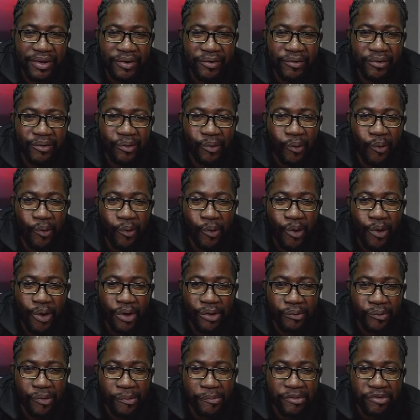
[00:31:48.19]
oh
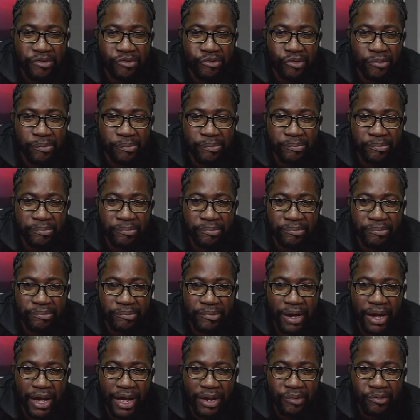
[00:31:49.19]
Lord, when my script,
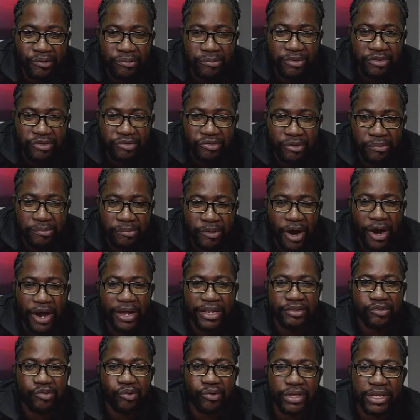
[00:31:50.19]
I lose my script. All
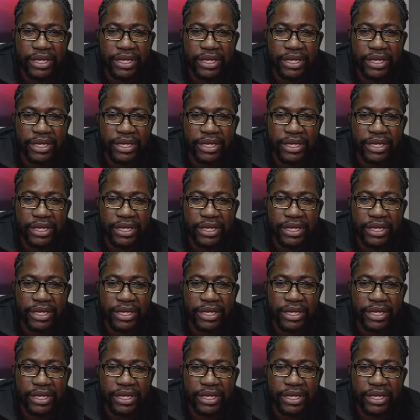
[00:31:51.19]
right.